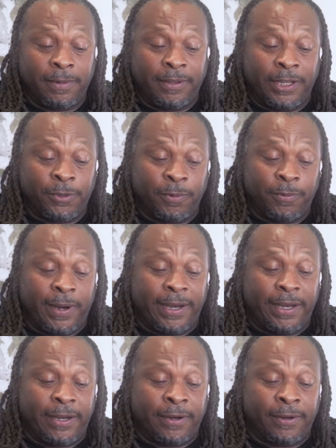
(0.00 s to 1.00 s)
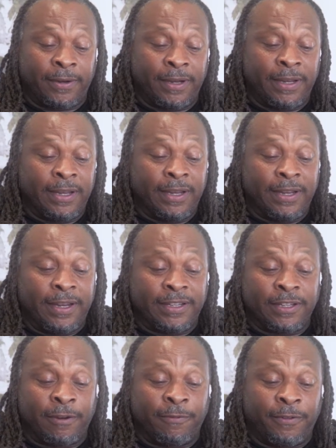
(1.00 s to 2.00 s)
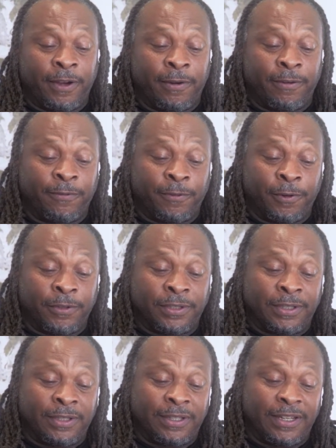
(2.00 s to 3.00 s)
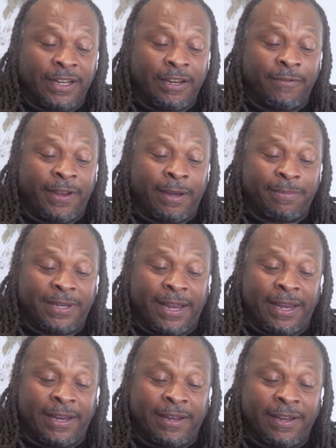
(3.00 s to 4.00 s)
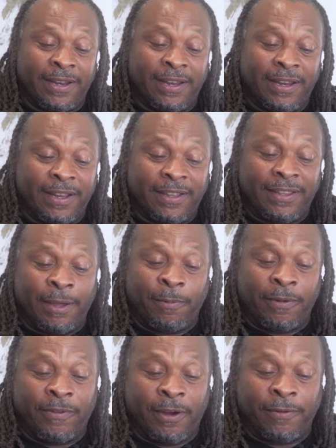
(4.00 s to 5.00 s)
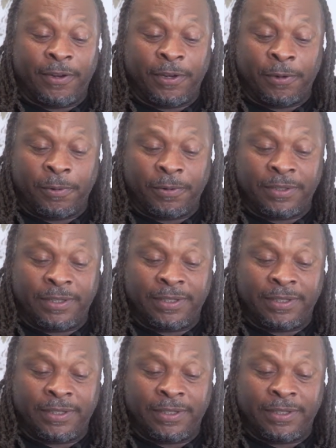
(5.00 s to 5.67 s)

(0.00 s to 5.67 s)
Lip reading: And this one right here is our very first eVape tank that we've ever used.